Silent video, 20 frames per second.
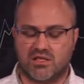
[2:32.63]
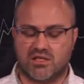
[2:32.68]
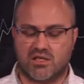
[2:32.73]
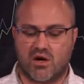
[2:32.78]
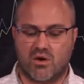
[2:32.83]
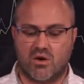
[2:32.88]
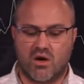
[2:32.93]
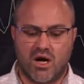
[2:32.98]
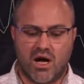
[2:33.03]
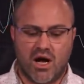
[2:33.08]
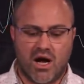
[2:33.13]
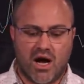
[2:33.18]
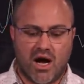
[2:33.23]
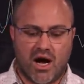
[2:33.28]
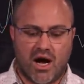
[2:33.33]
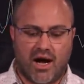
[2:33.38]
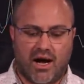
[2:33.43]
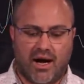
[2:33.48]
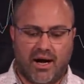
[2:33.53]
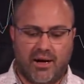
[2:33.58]
So
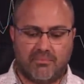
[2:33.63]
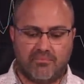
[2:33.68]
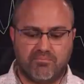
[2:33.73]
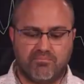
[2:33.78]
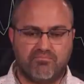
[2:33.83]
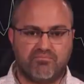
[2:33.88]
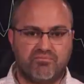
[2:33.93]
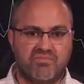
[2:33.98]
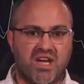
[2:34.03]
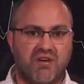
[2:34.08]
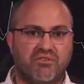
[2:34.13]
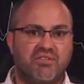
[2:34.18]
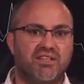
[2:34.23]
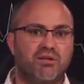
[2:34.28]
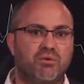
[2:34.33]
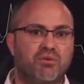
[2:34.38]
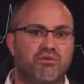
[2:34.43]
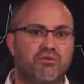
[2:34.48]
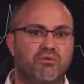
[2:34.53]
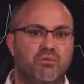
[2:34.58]

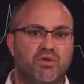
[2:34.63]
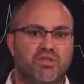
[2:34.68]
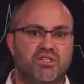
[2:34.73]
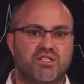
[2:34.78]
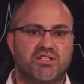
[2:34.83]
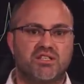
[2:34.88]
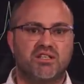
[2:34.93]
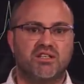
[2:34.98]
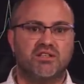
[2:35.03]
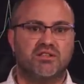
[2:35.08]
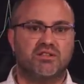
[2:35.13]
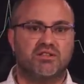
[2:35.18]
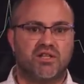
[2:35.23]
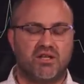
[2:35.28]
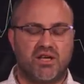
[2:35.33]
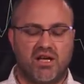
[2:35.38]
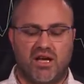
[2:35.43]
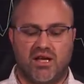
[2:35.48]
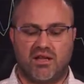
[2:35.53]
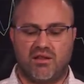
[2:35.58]
definitely we're still in
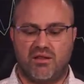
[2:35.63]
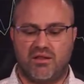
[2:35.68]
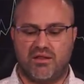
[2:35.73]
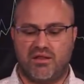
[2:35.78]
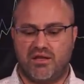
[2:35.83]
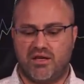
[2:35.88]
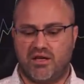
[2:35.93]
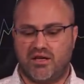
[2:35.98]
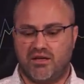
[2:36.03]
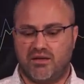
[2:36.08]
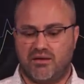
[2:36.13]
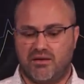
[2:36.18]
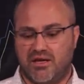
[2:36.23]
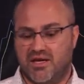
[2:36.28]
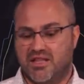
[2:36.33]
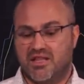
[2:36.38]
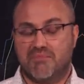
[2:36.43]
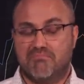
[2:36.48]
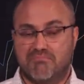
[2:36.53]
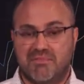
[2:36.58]

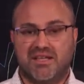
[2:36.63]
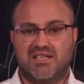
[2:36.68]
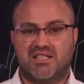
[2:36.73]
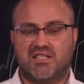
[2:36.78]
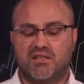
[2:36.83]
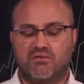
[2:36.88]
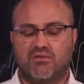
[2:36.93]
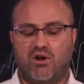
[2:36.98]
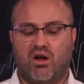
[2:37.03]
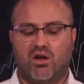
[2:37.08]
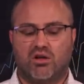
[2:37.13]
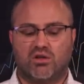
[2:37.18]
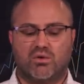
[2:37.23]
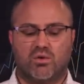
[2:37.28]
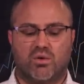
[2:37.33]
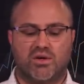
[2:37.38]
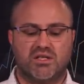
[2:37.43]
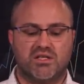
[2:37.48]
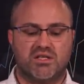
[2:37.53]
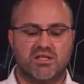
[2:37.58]
the midst of
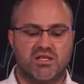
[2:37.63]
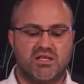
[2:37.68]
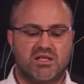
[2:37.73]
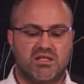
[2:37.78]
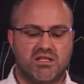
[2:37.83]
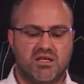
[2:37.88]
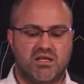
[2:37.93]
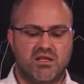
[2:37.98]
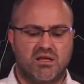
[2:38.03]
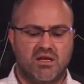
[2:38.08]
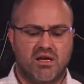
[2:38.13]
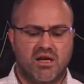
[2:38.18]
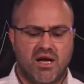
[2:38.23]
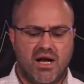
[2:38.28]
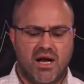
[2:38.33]
altcoin season.